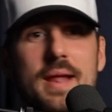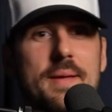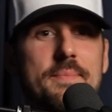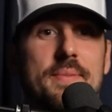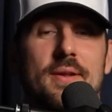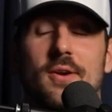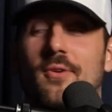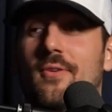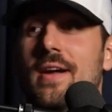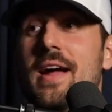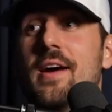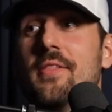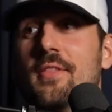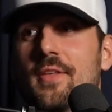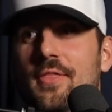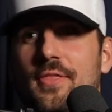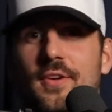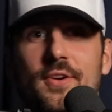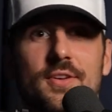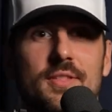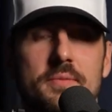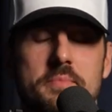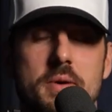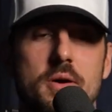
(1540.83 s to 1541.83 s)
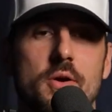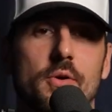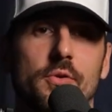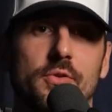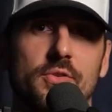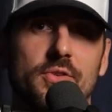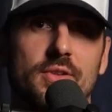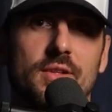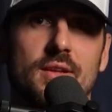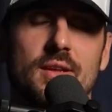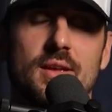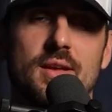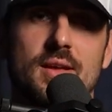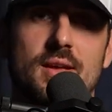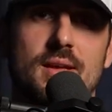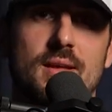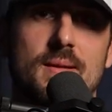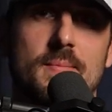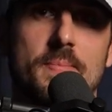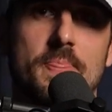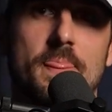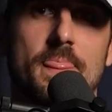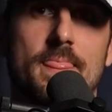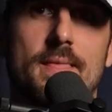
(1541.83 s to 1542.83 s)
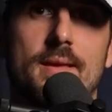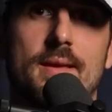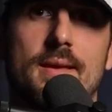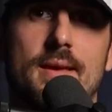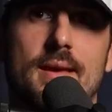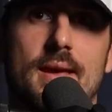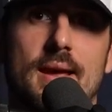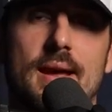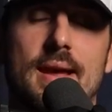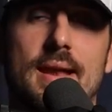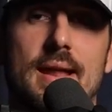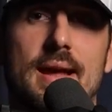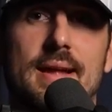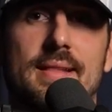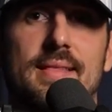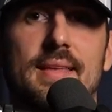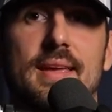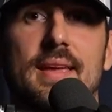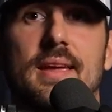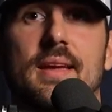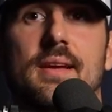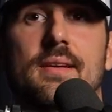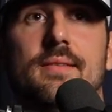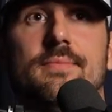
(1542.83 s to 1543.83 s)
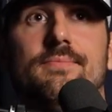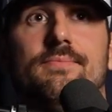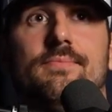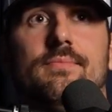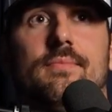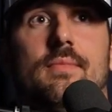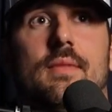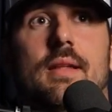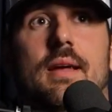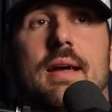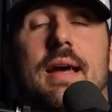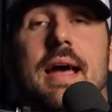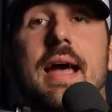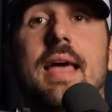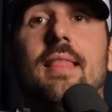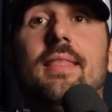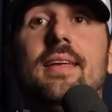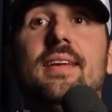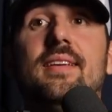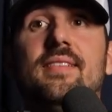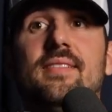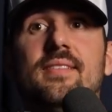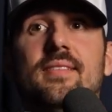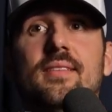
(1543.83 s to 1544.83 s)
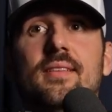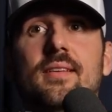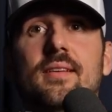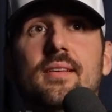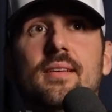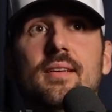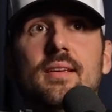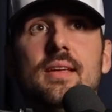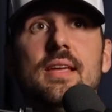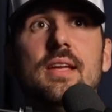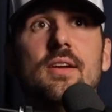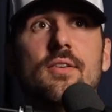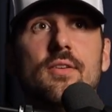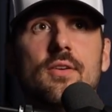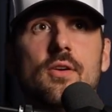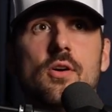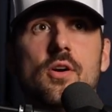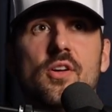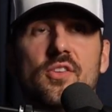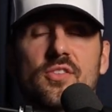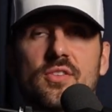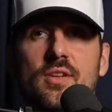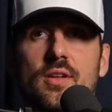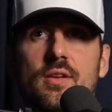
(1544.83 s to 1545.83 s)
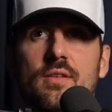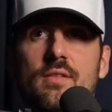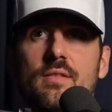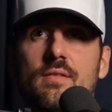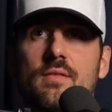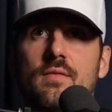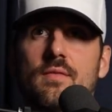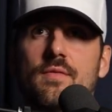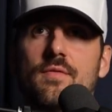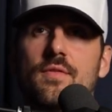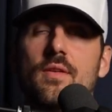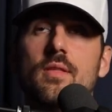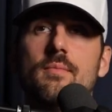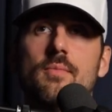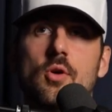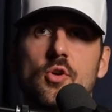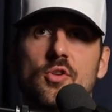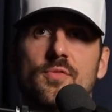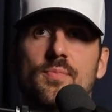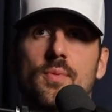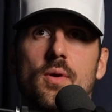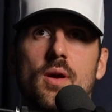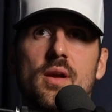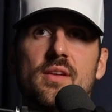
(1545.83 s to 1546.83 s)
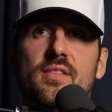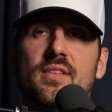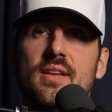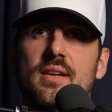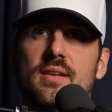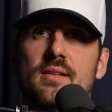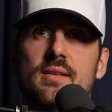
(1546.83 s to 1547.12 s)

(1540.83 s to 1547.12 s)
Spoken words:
I've been around the third the most. And I think, at least here in Austin, for the most part, I'd say